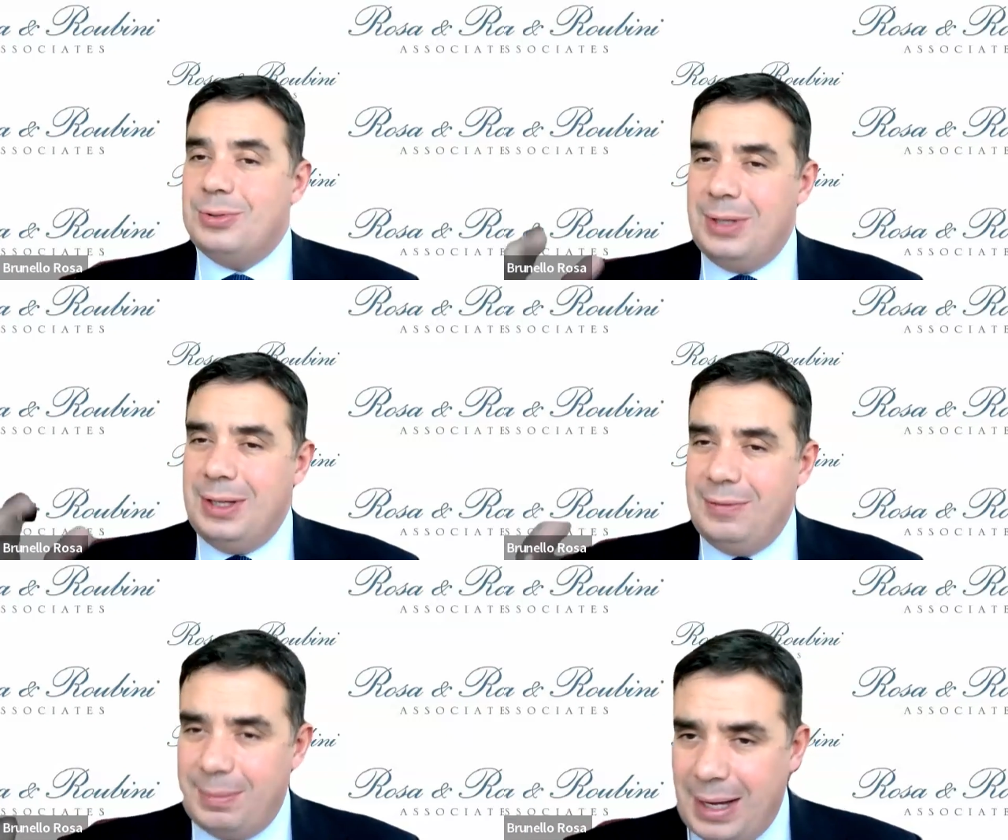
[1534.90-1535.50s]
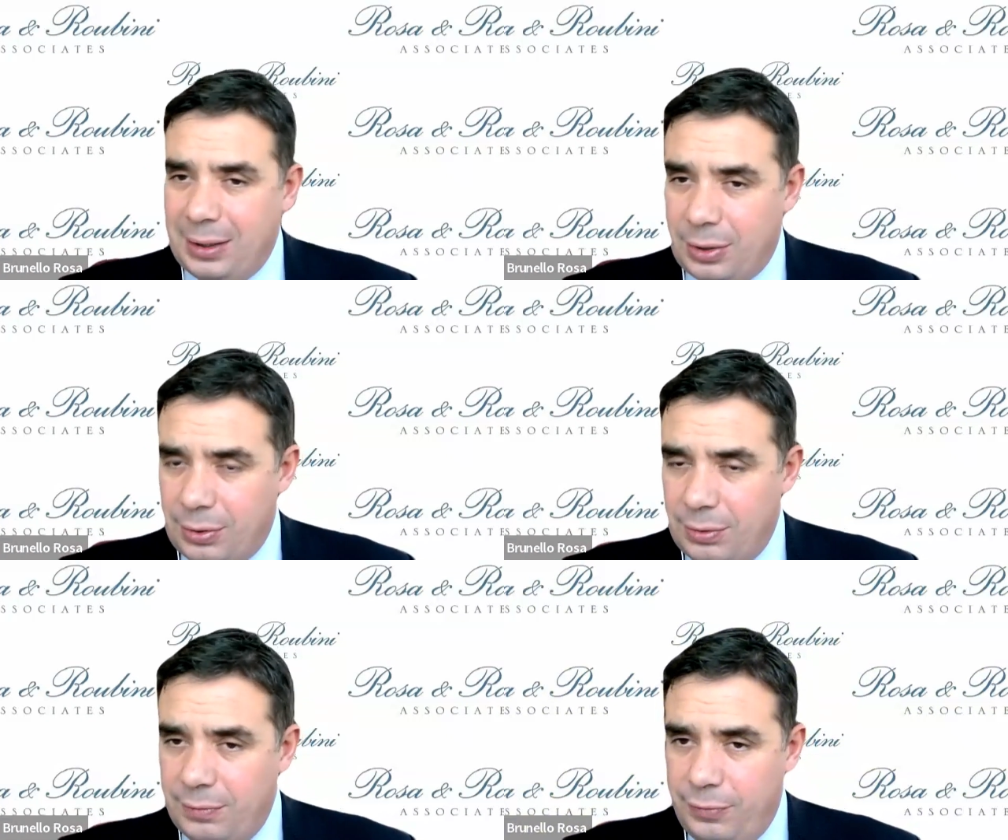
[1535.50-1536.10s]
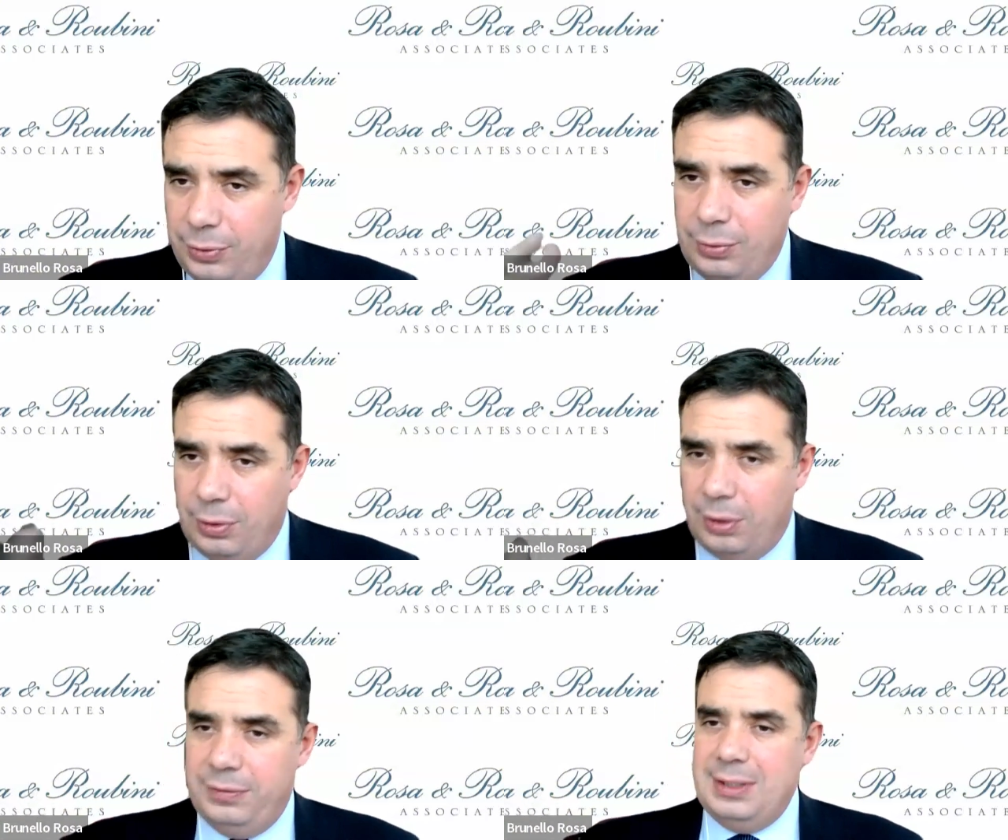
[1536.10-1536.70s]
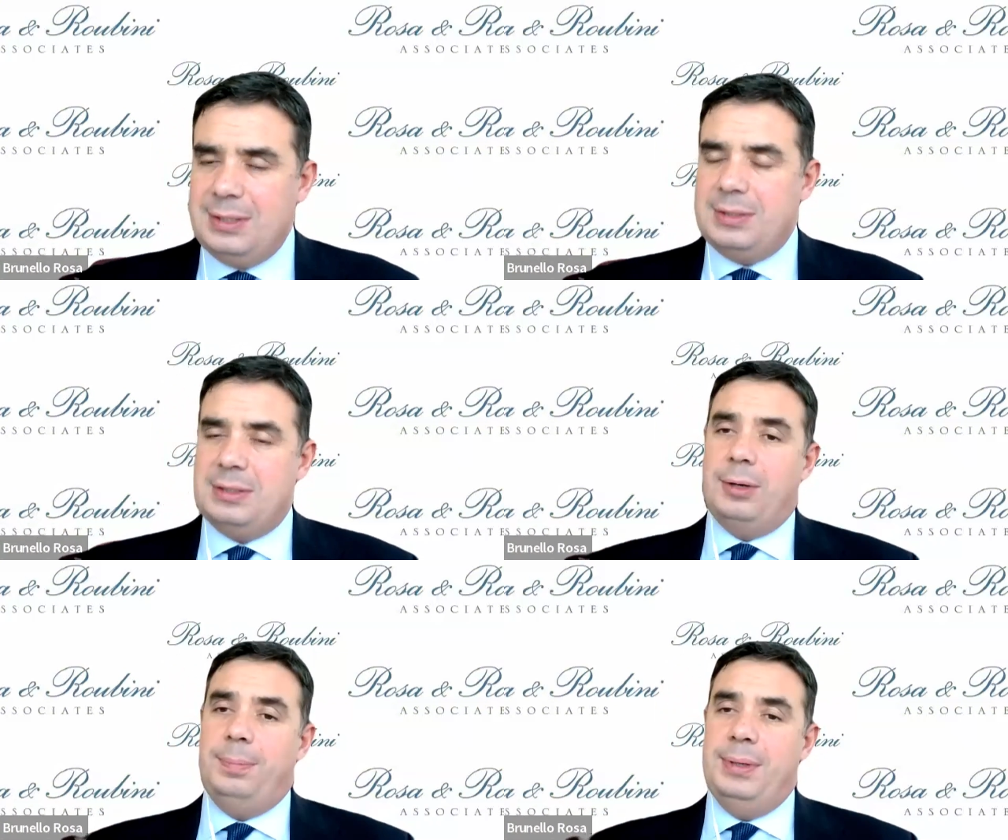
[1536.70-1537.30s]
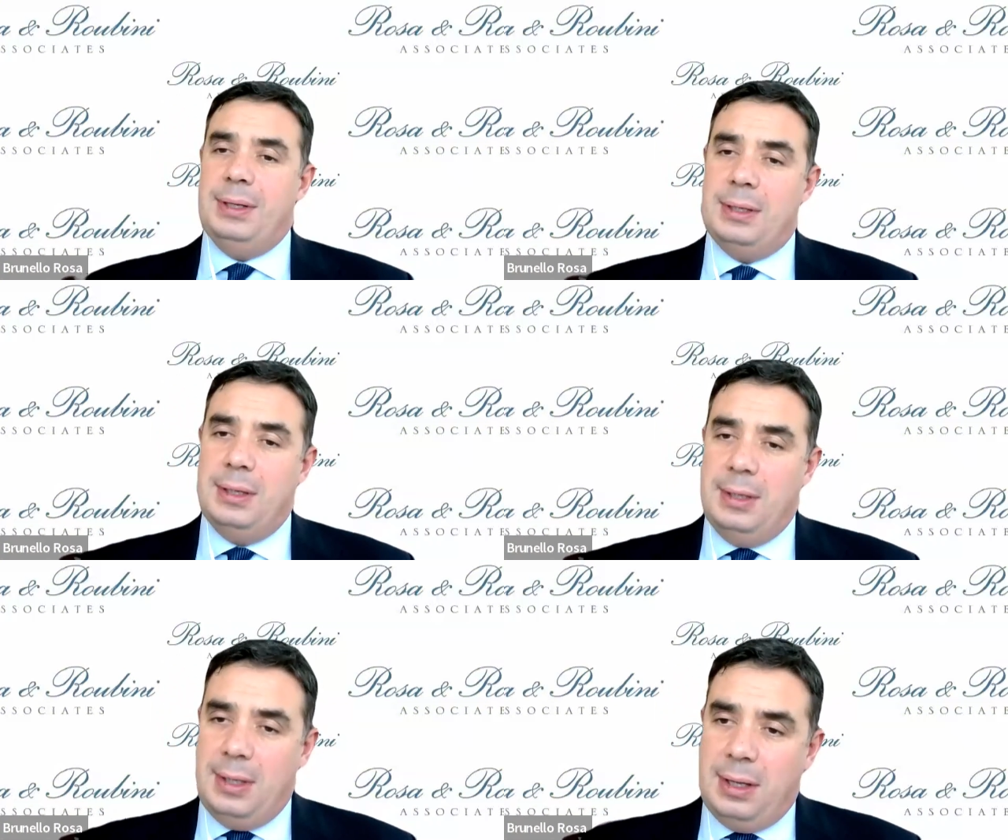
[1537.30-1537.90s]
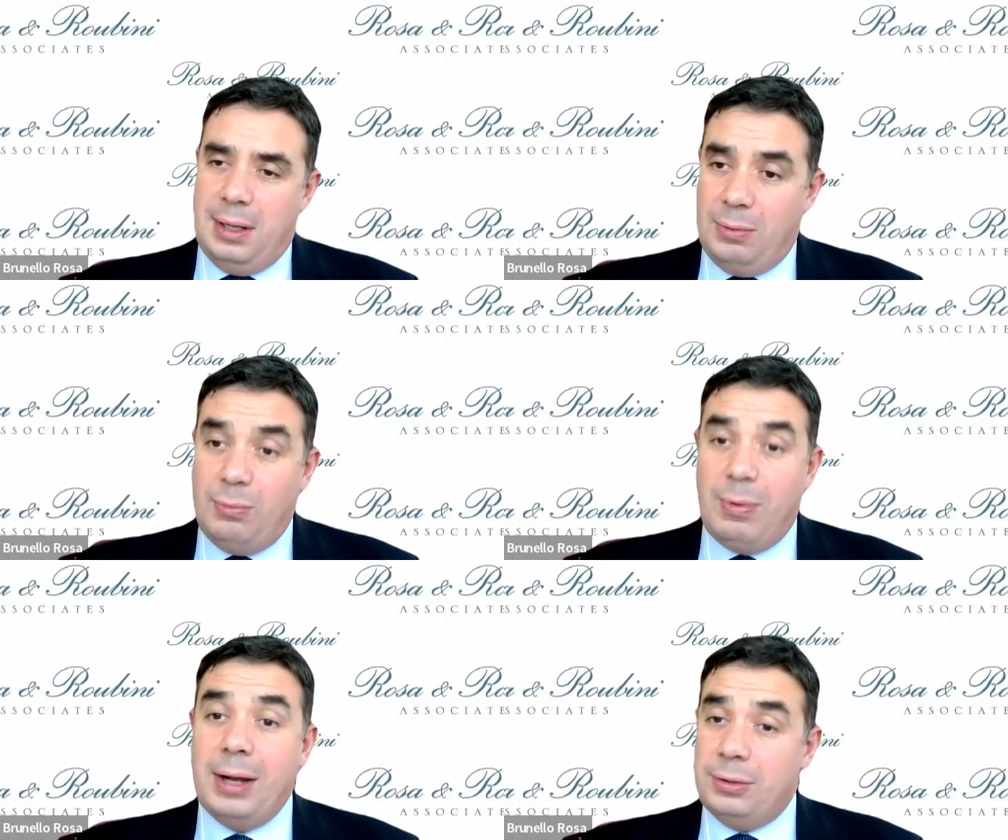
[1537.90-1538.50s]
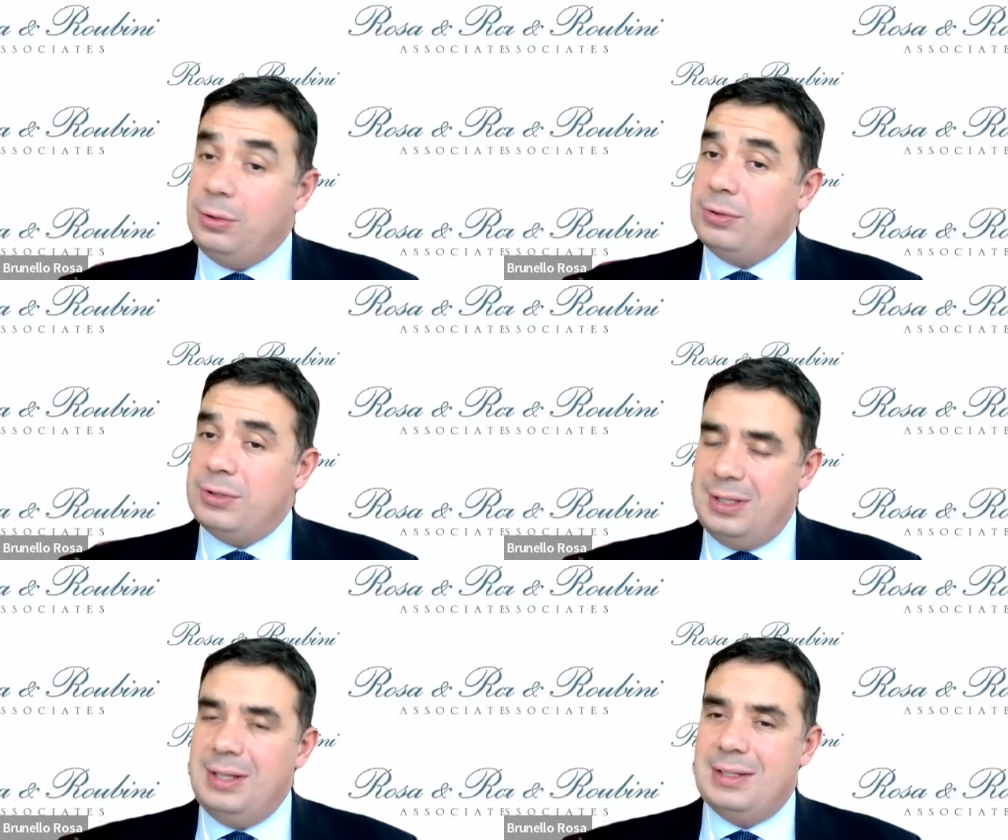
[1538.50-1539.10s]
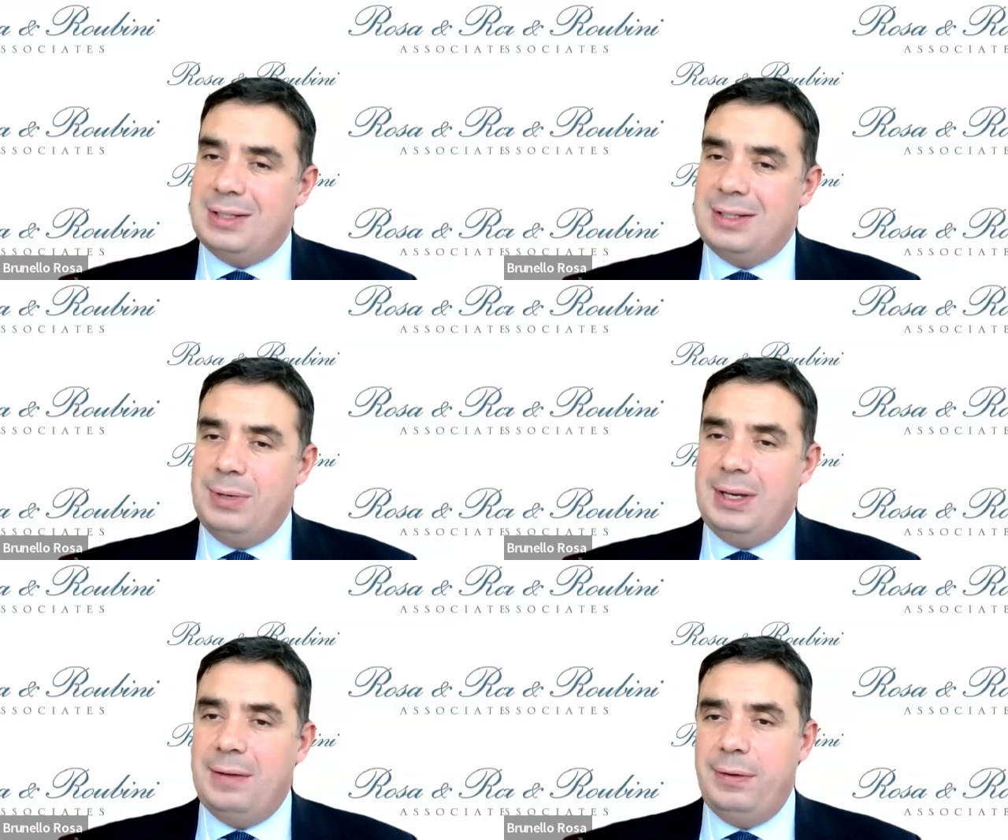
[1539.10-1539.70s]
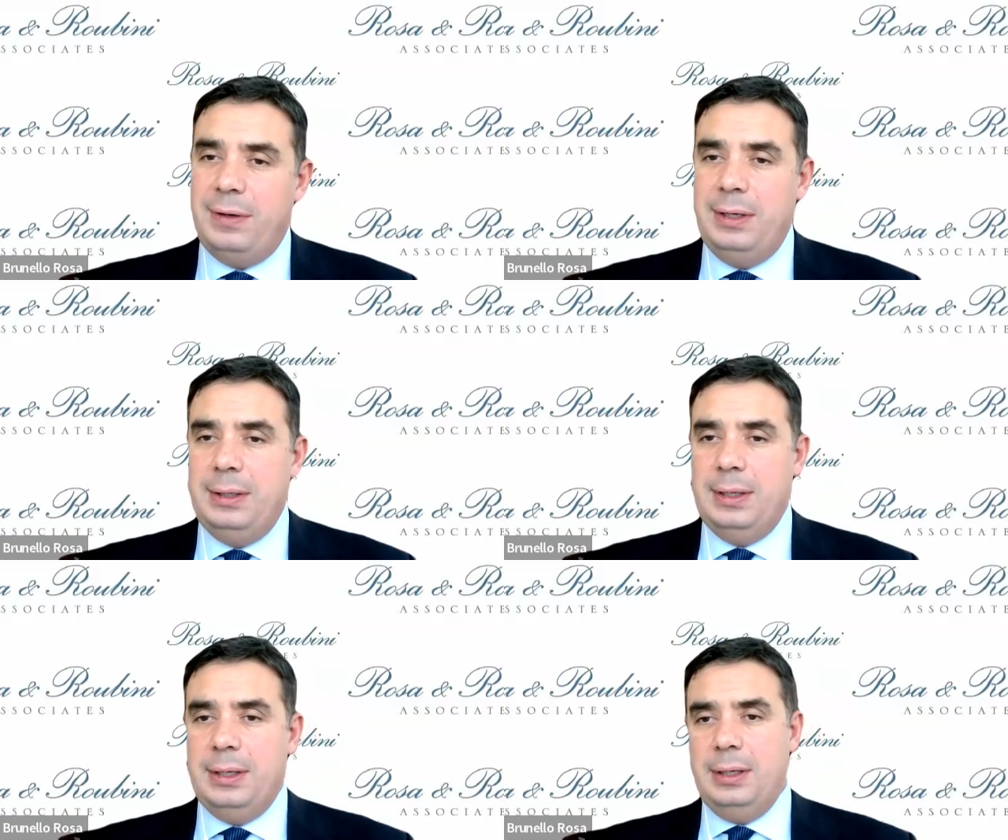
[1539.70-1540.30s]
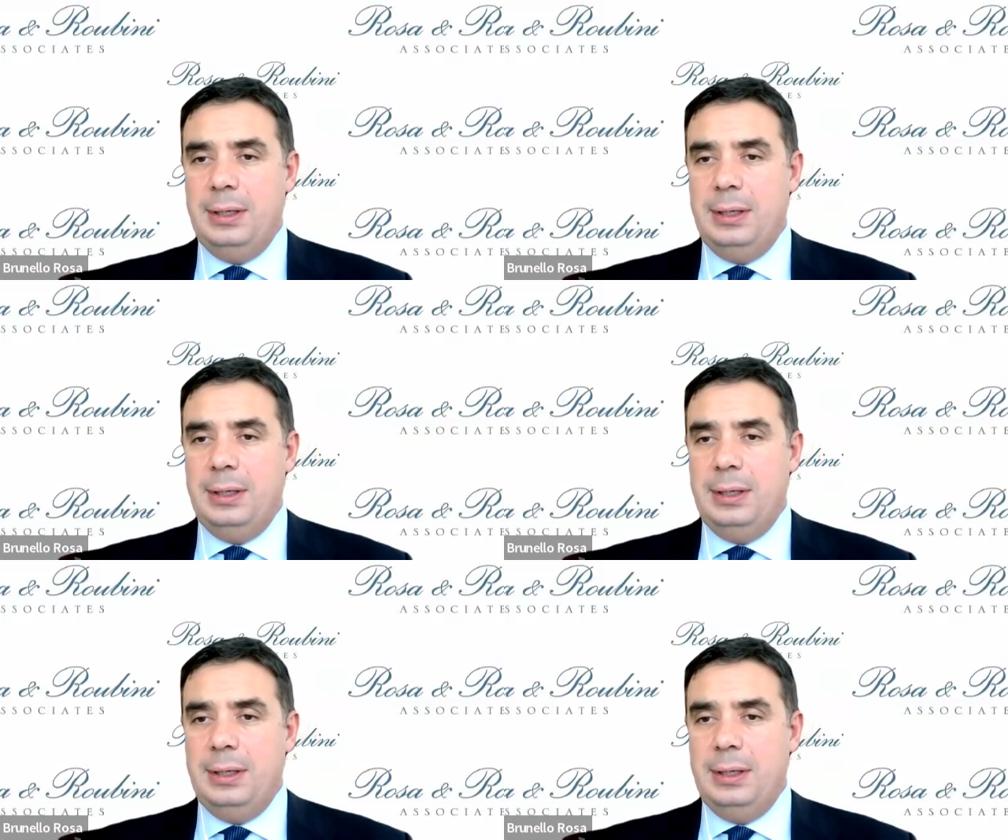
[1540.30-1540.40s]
just to give a macro view of this topic, one of those things that we definitely